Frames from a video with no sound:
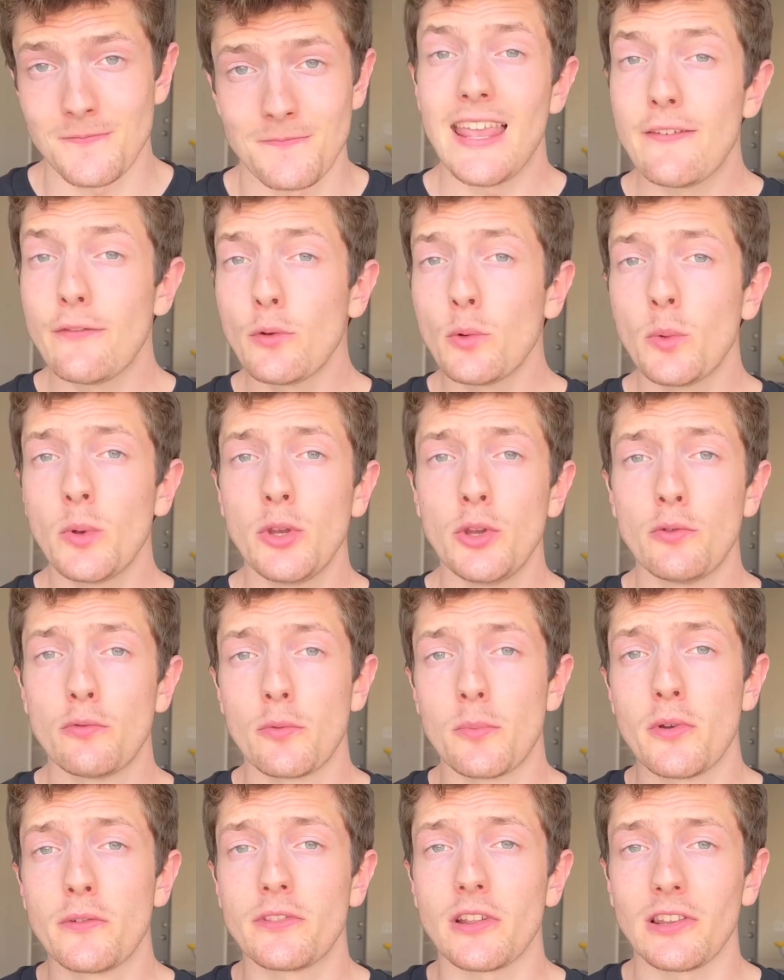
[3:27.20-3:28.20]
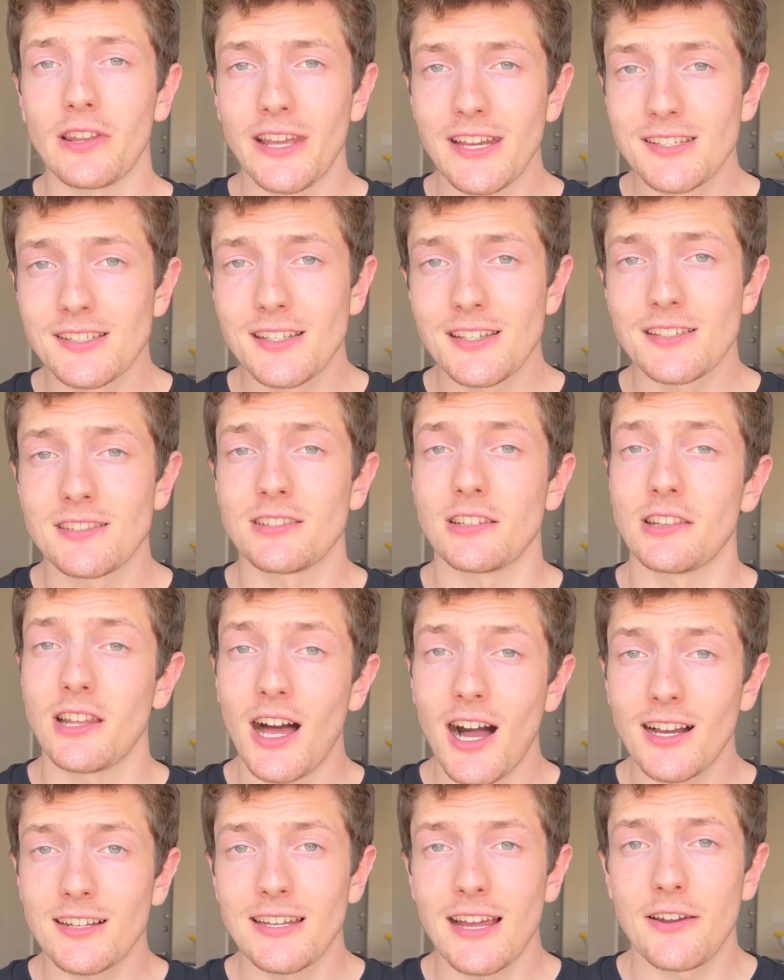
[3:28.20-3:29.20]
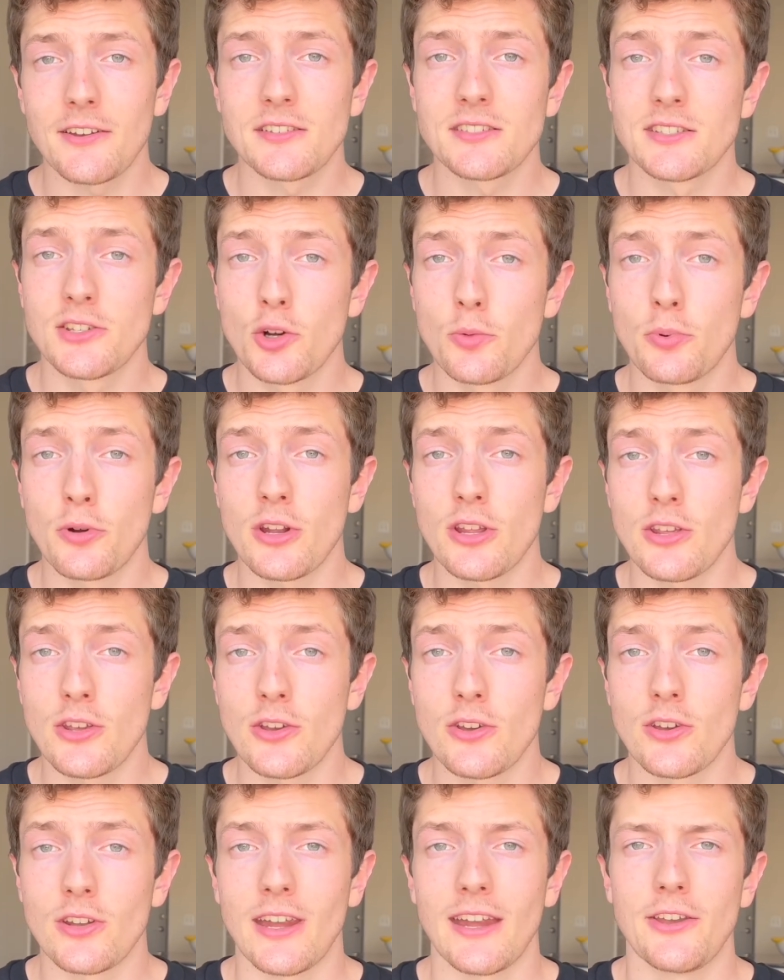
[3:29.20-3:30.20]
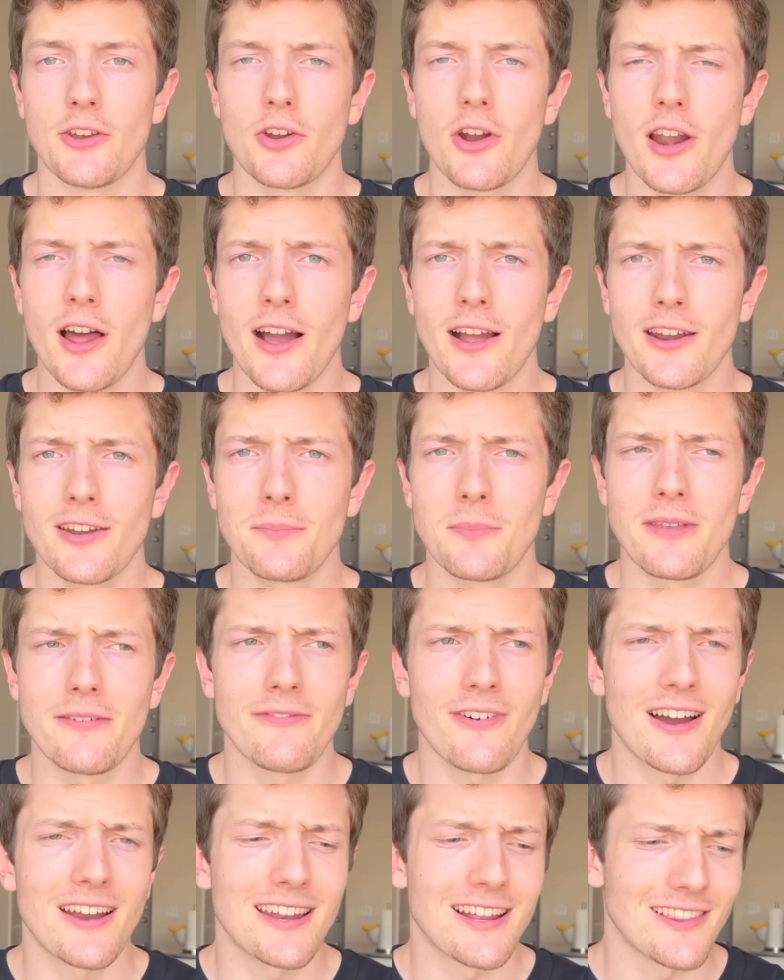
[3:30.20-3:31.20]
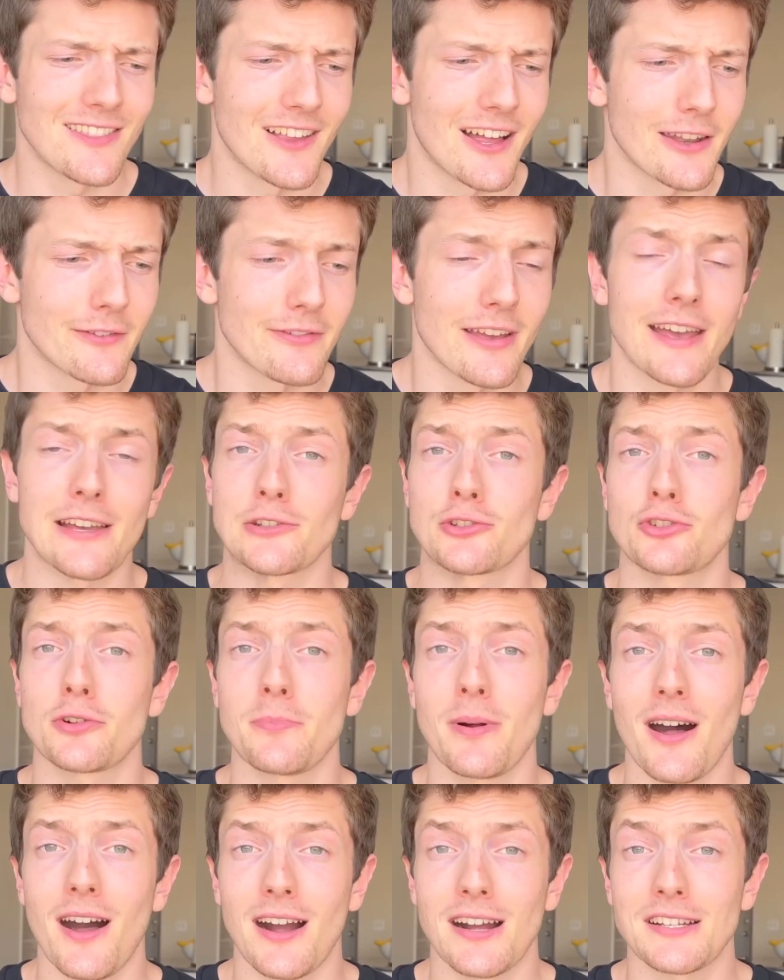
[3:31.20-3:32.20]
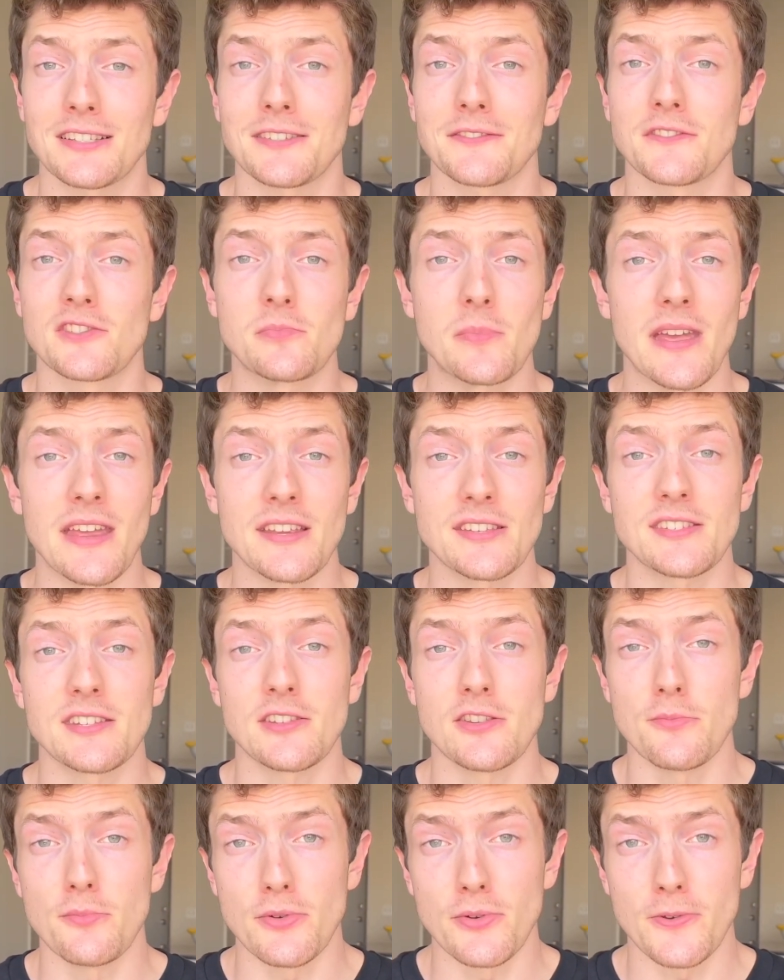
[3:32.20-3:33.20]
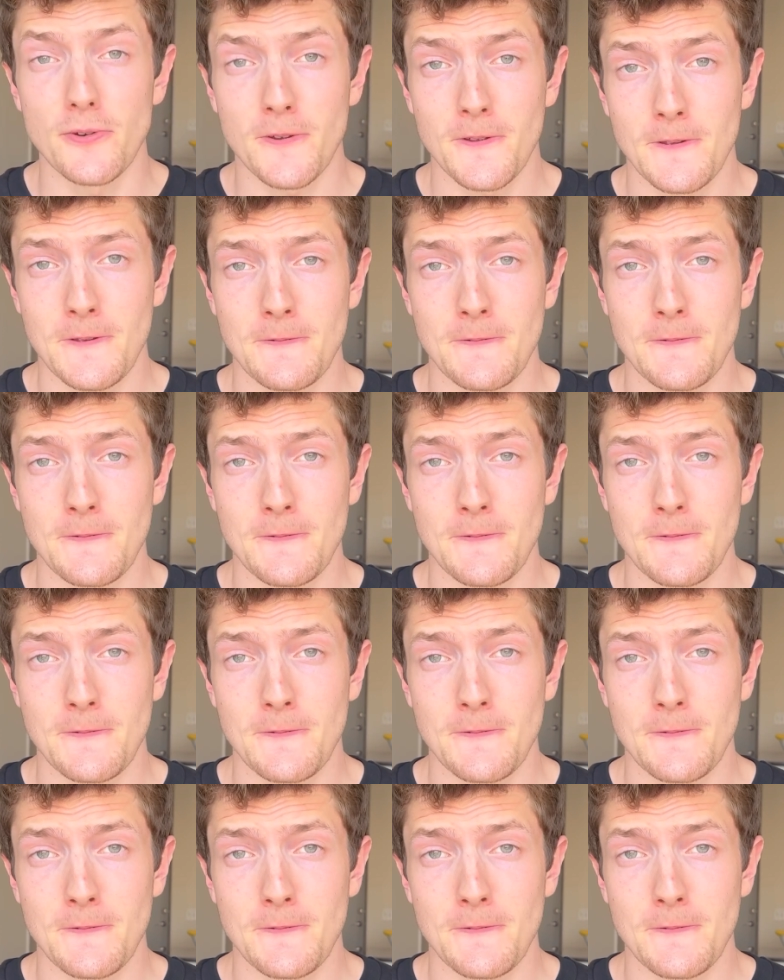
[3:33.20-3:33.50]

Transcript: Even when you remove the laces, the lockdown is still pretty good, and you're not gonna be finding a lot of extra pockets of space in the boot.